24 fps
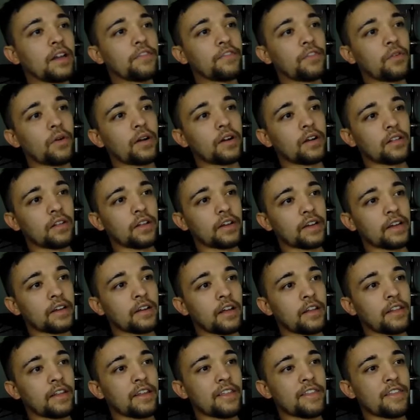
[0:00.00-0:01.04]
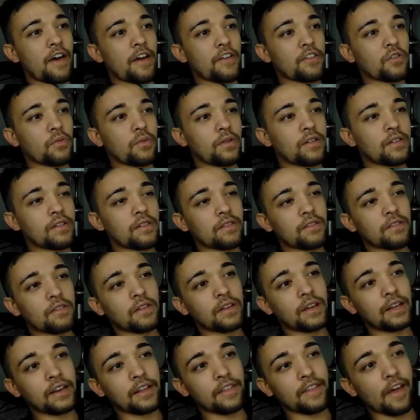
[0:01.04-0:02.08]
if you want to look at any of the other ones,
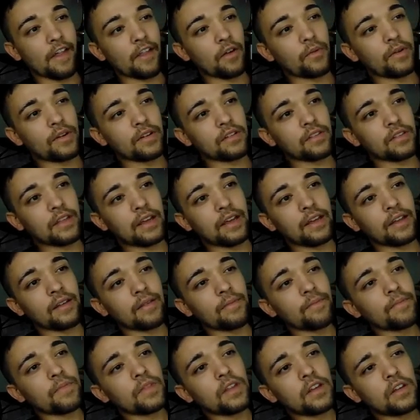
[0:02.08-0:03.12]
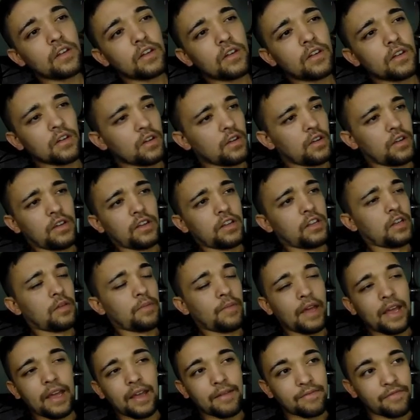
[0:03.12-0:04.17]
then you
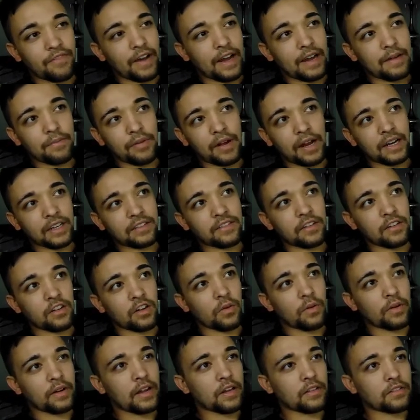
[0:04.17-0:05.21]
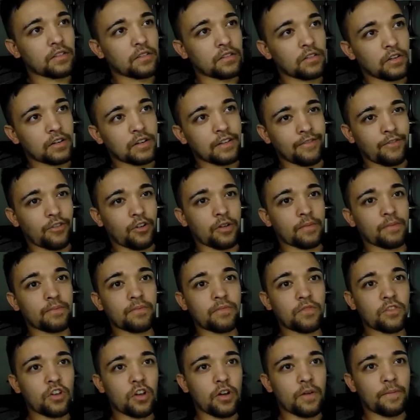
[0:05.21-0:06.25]
may find products that no one else is looking for.
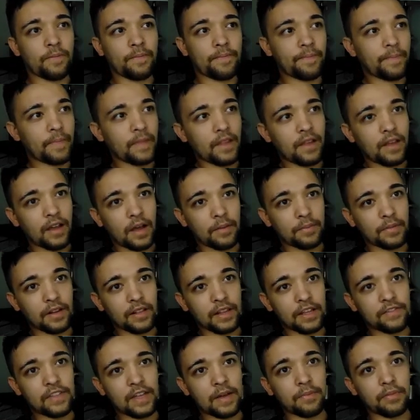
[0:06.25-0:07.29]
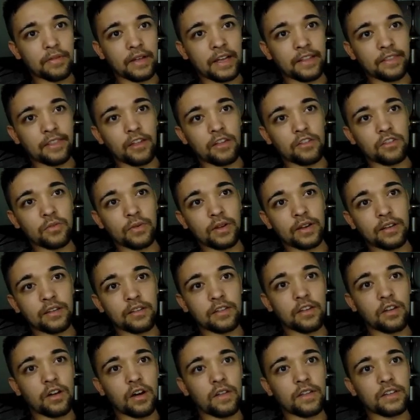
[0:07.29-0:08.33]
So I'm going to leave that blank though, so we can
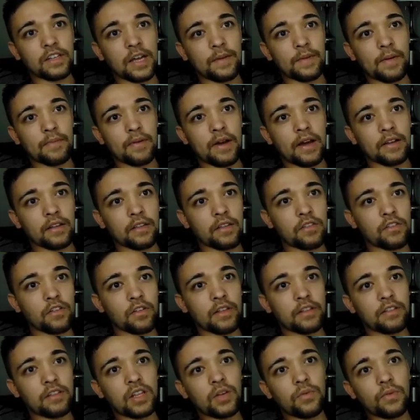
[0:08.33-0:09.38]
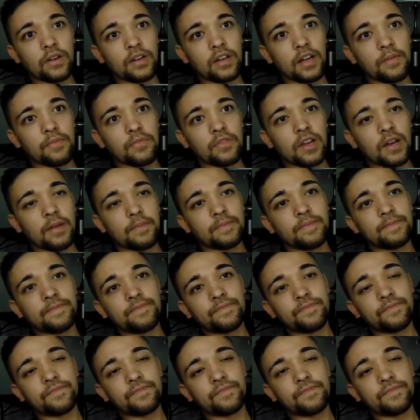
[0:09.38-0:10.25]
see all the type of products. So let's see what comes up.